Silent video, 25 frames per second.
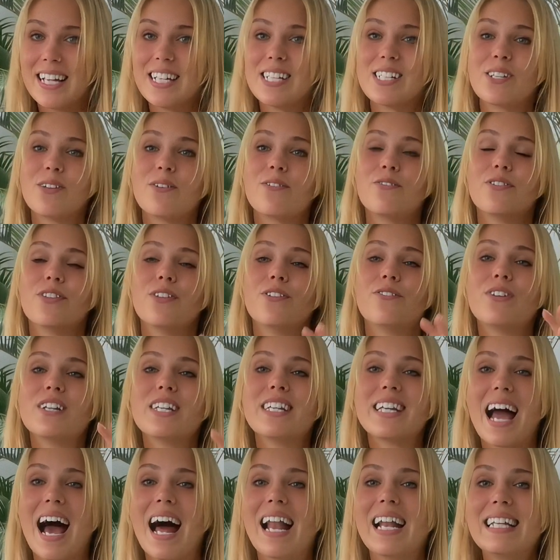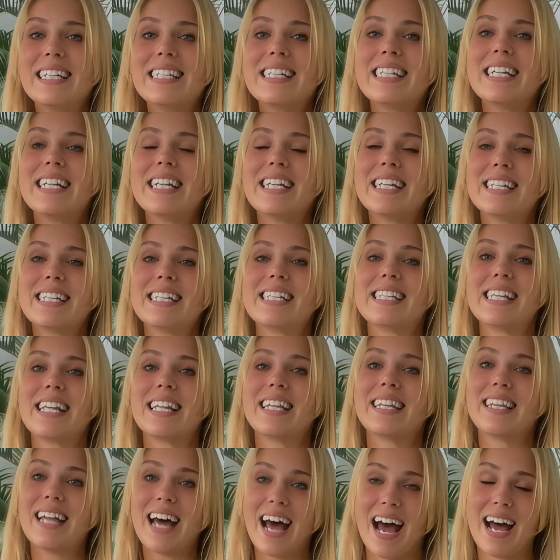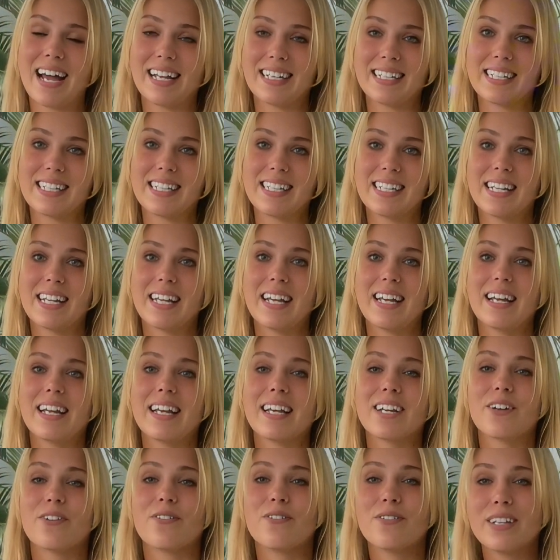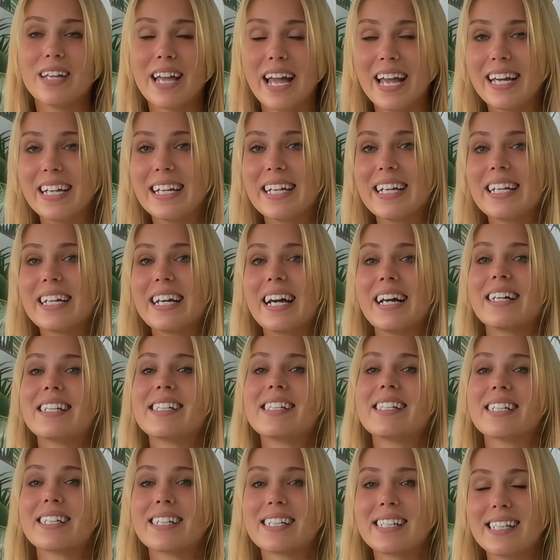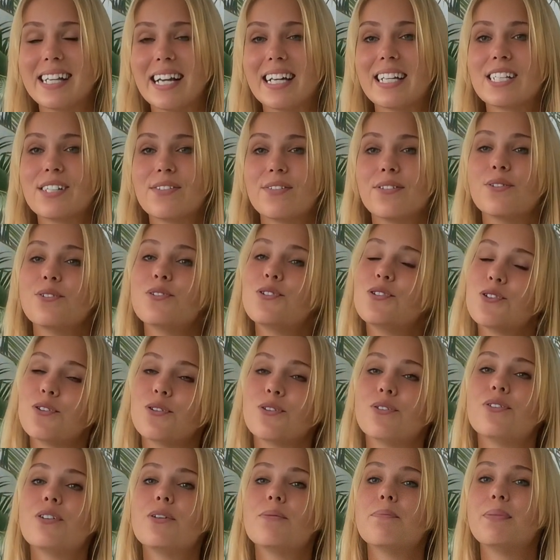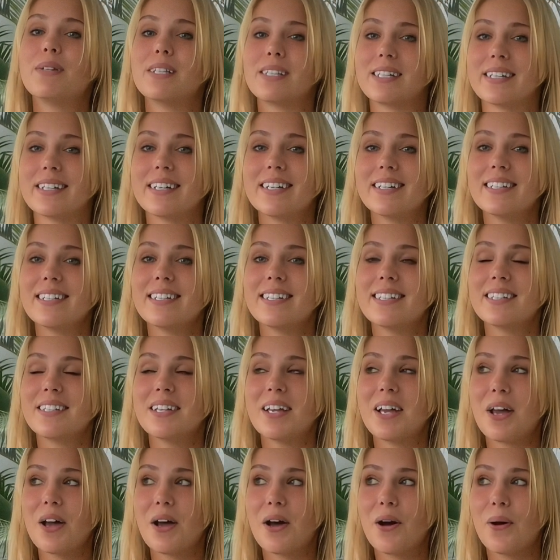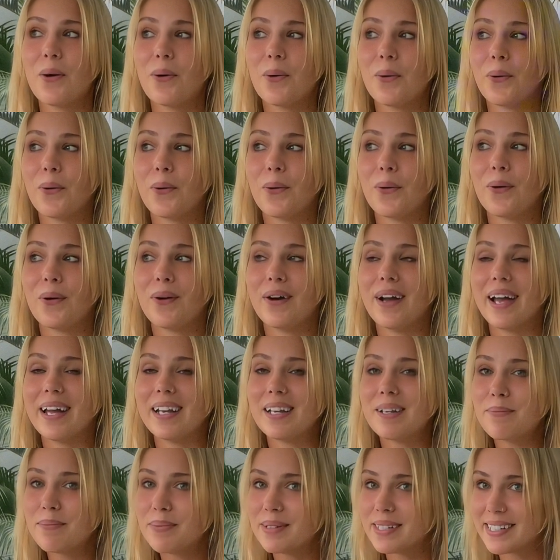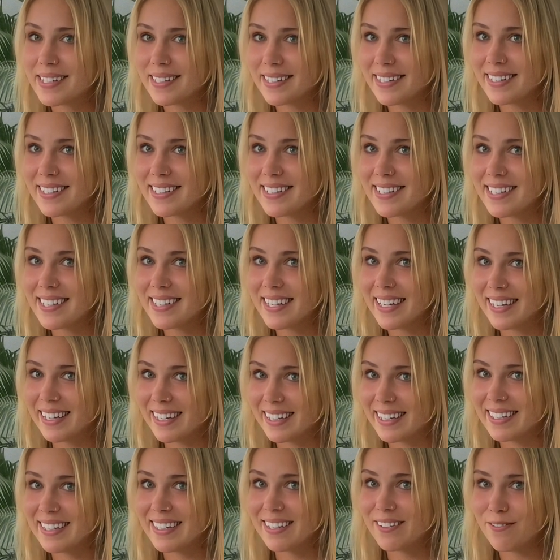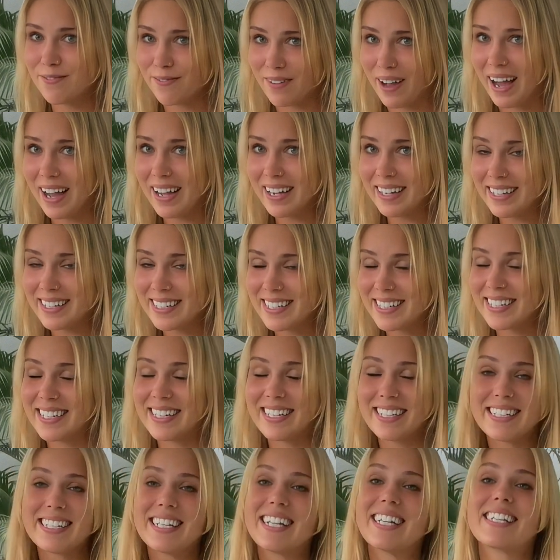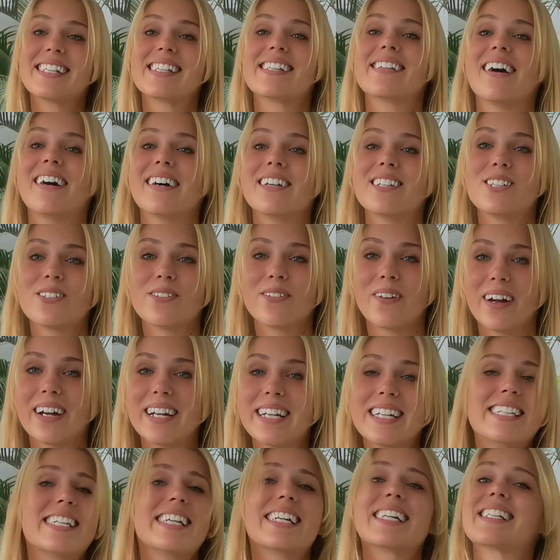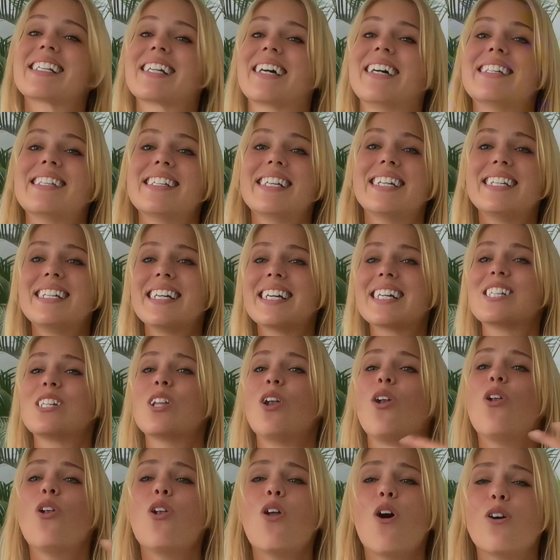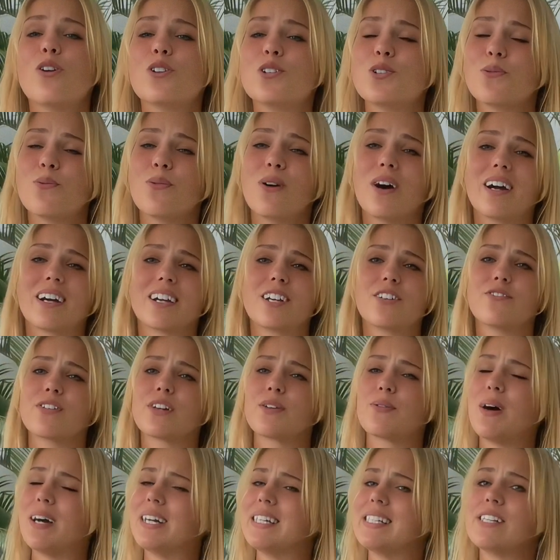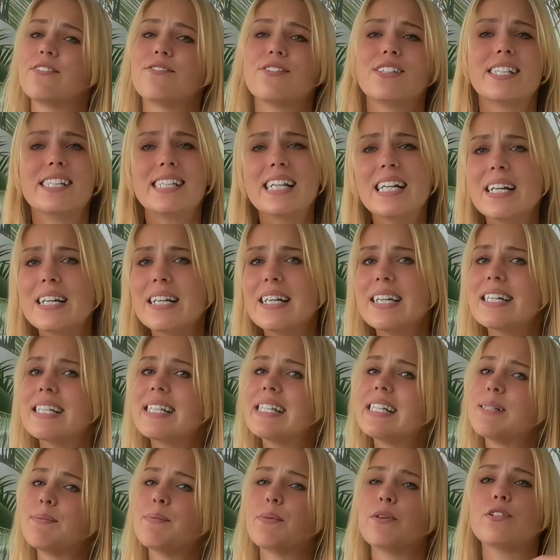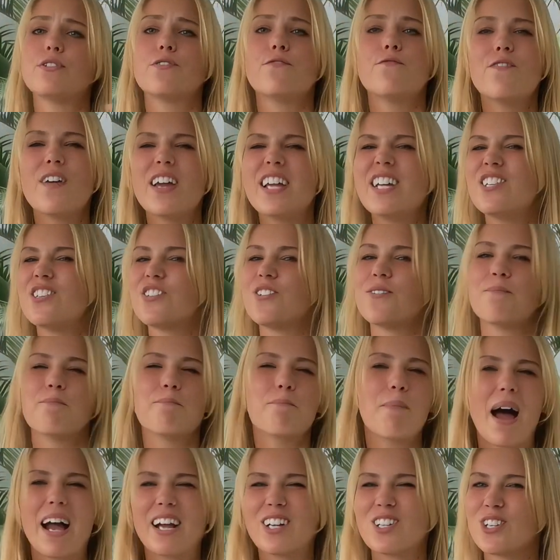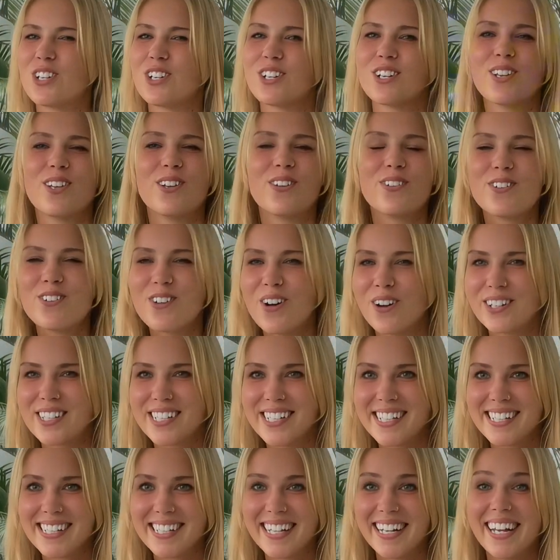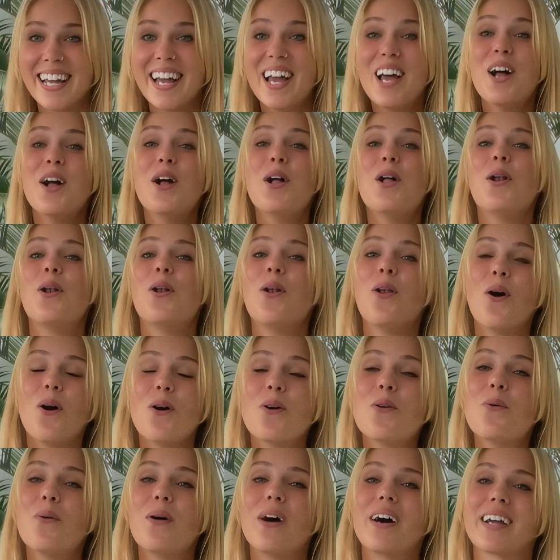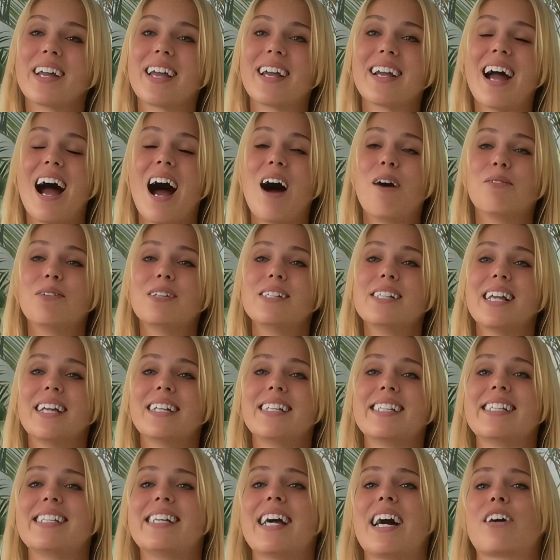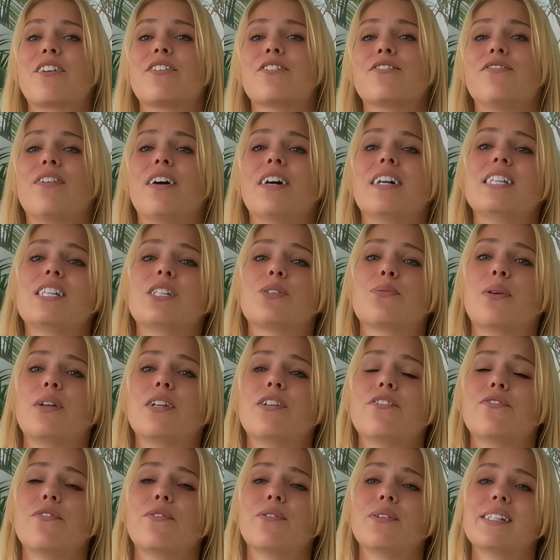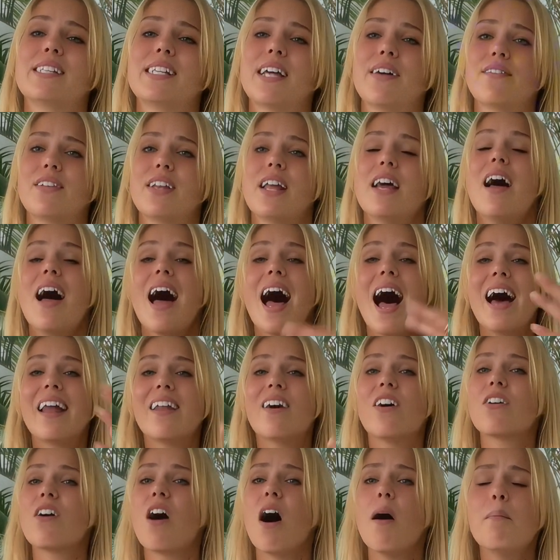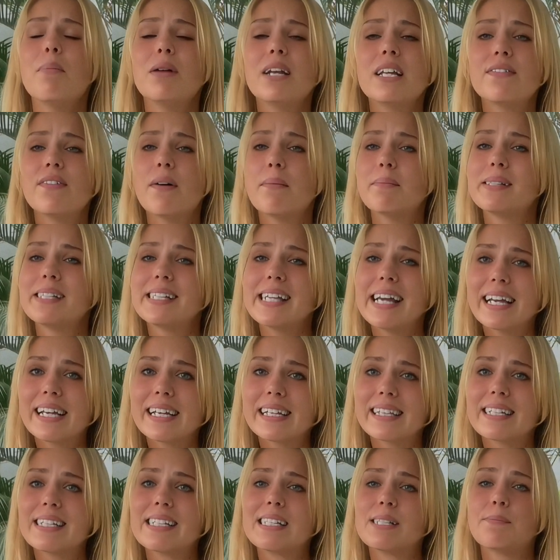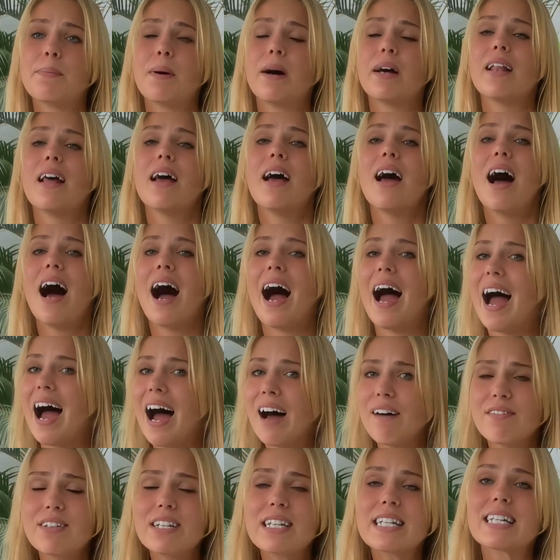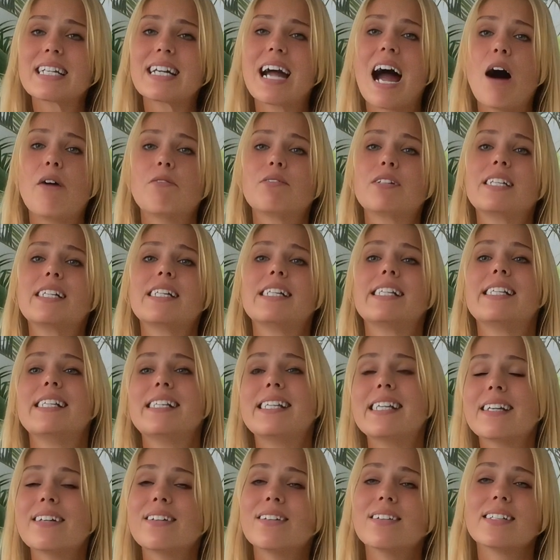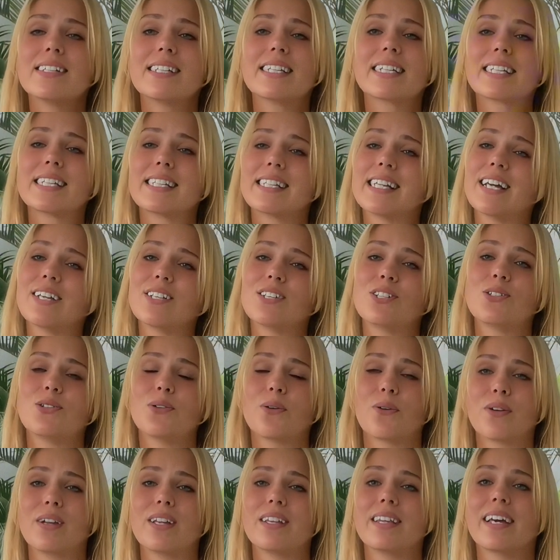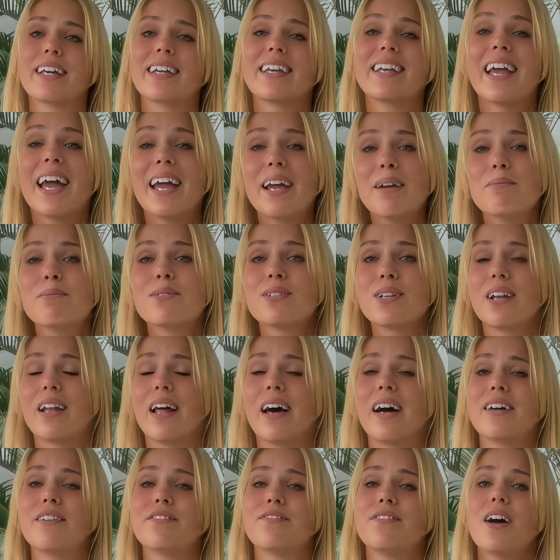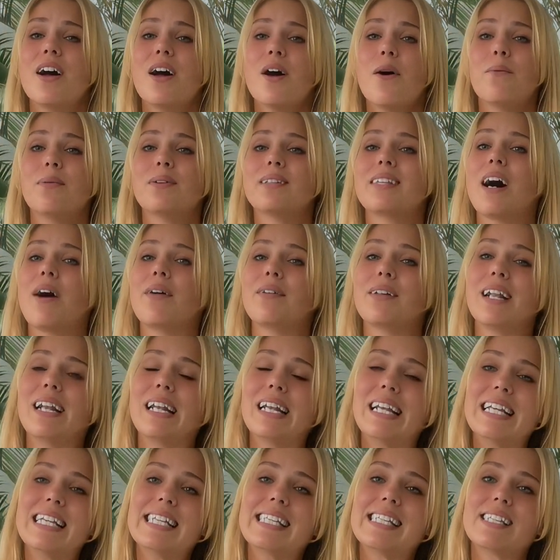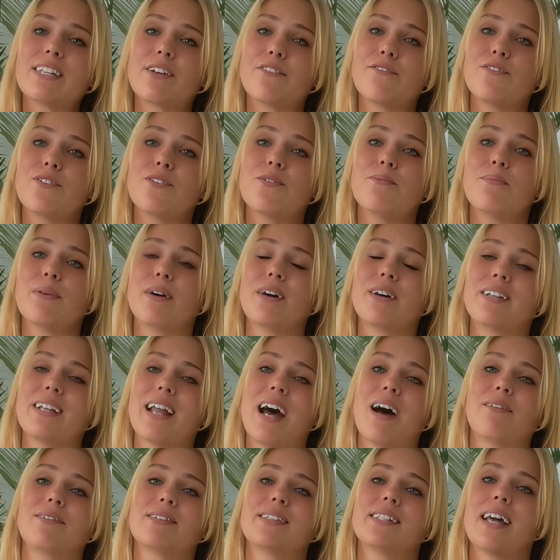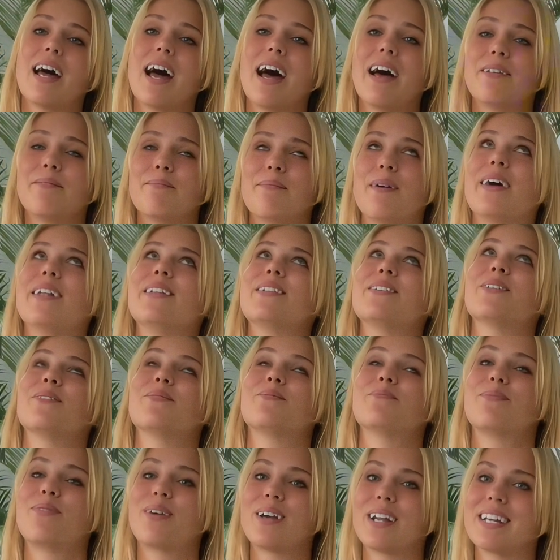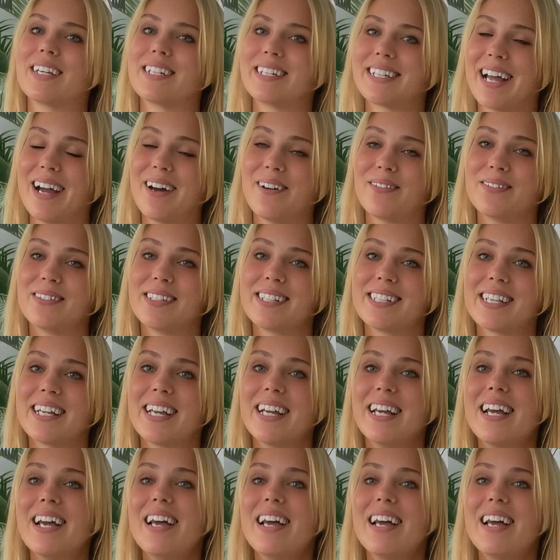So the reality is that creating a successful jewelry business or any business, in fact, it takes guts, right? It takes guts. It takes a lot of work. It requires resilience, motivation, passion, curiosity, long working hours, and sacrifice 24/7. And I can't believe I'm saying this, but I haven't encountered a single success story that came to life without at least a few burnouts and mental breakdowns.